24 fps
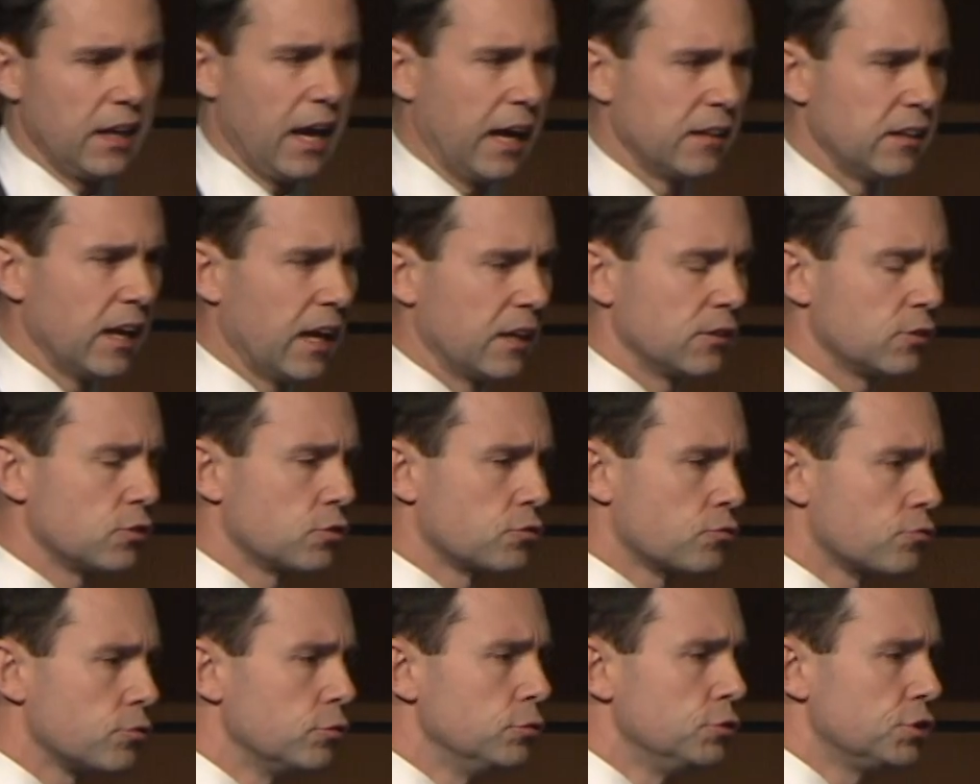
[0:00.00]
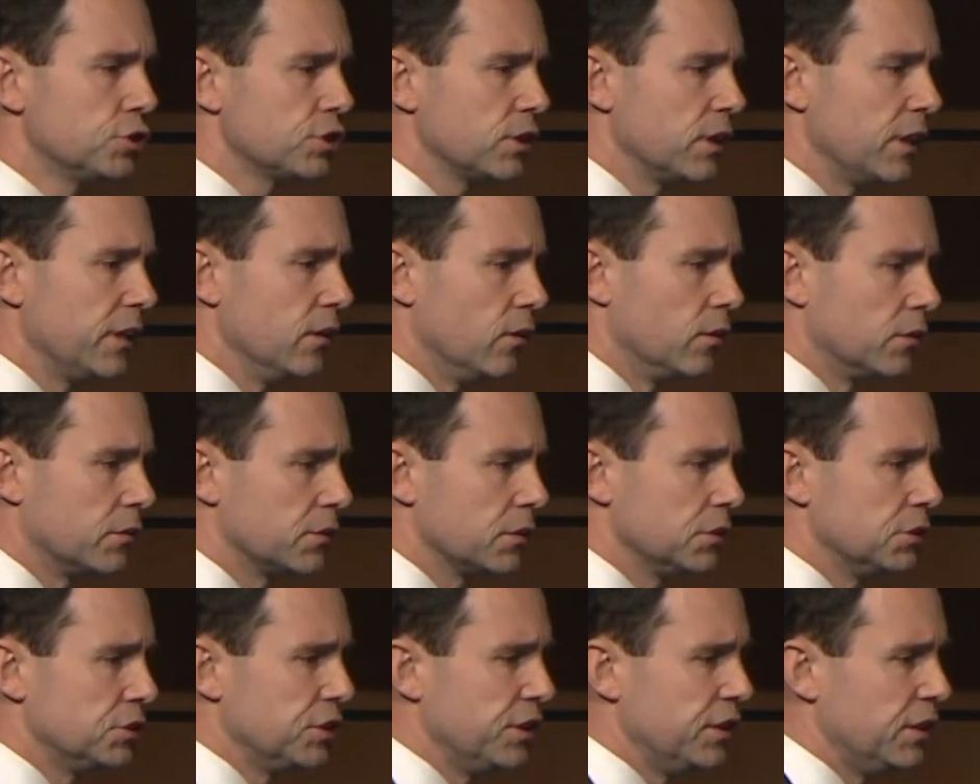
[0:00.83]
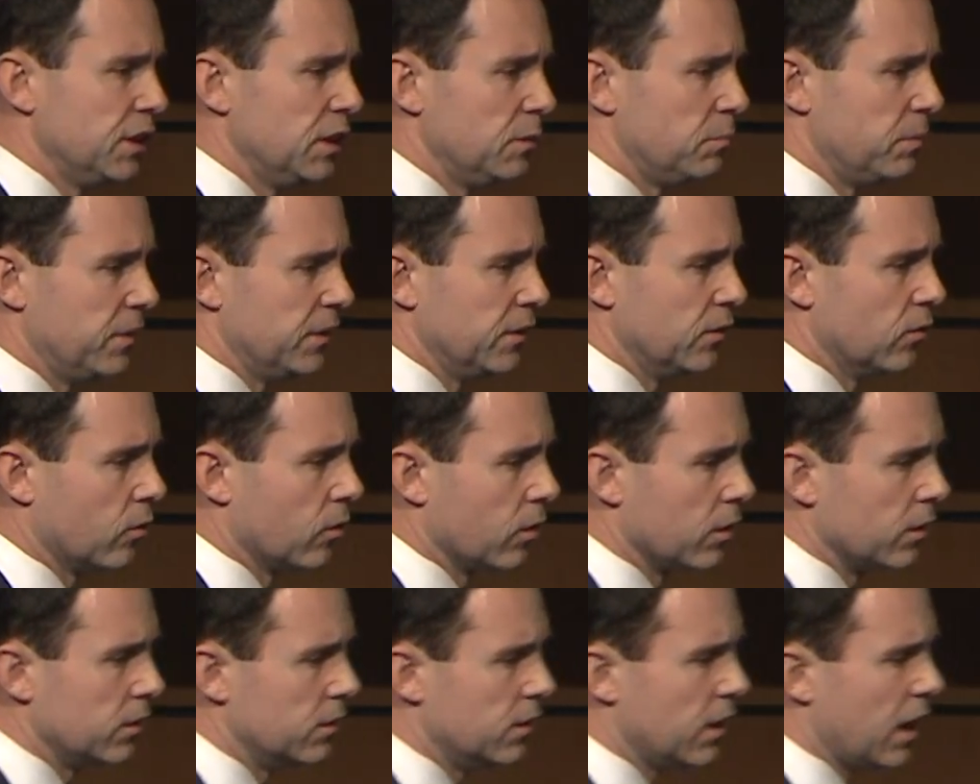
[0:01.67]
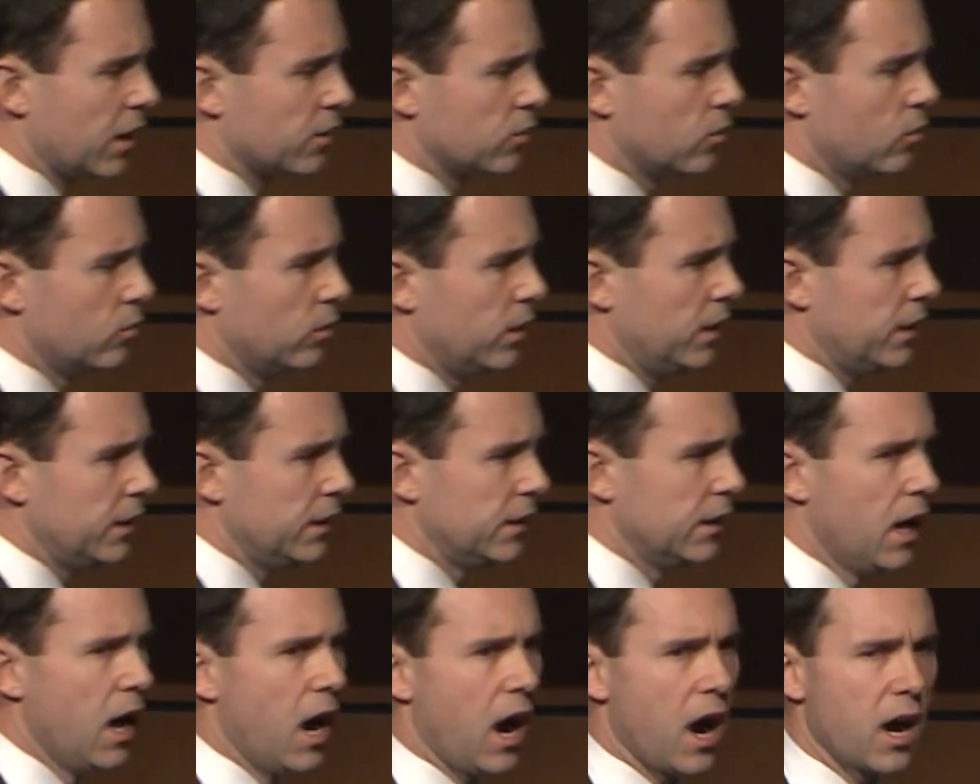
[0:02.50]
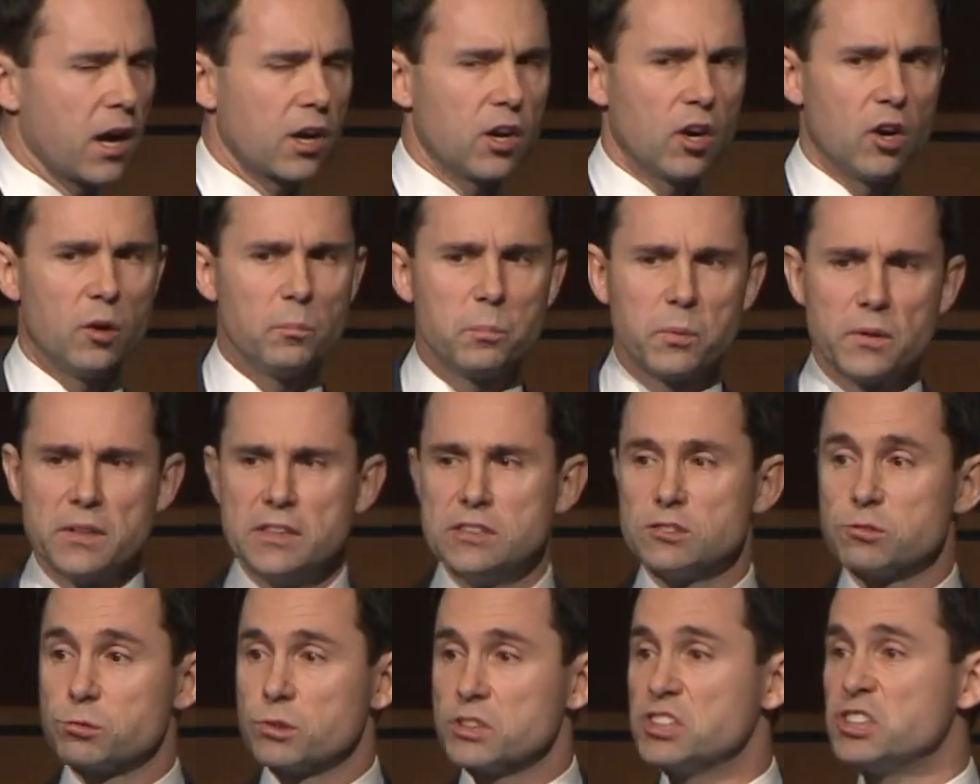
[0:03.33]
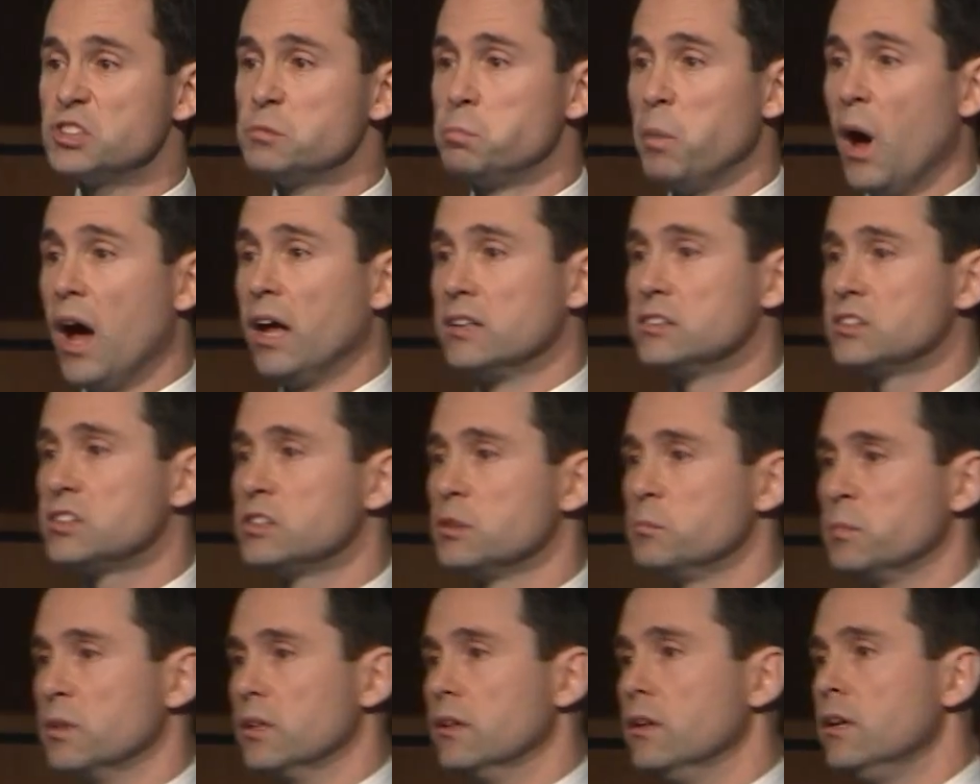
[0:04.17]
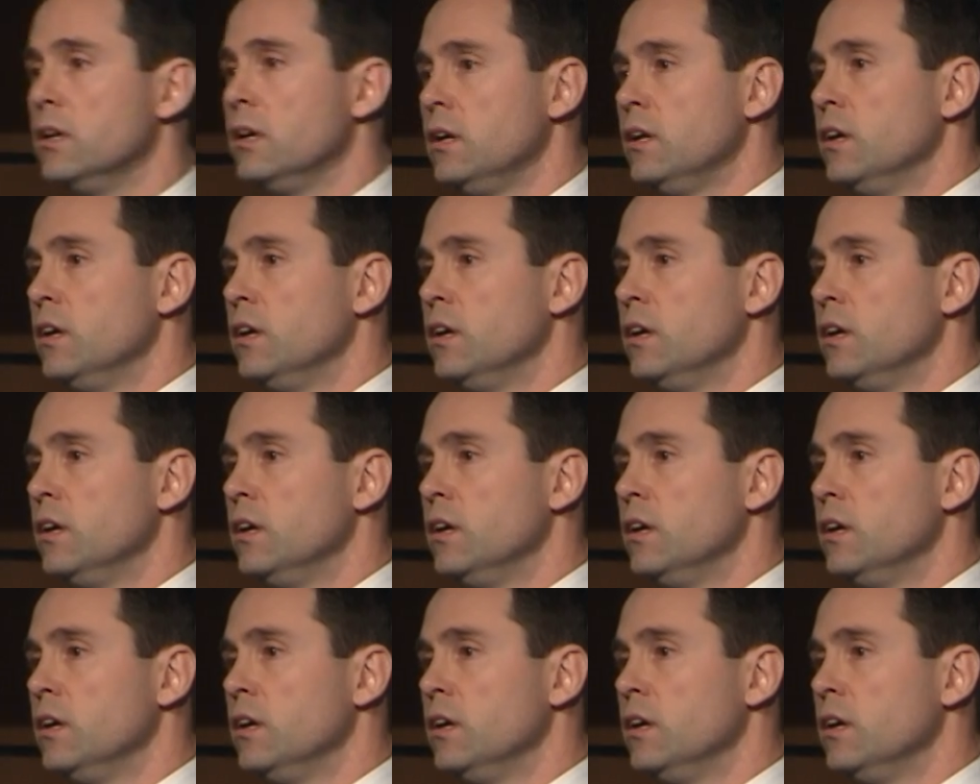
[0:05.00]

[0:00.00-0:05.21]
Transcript: And, and crucially, under GDPR, not only are companies responsible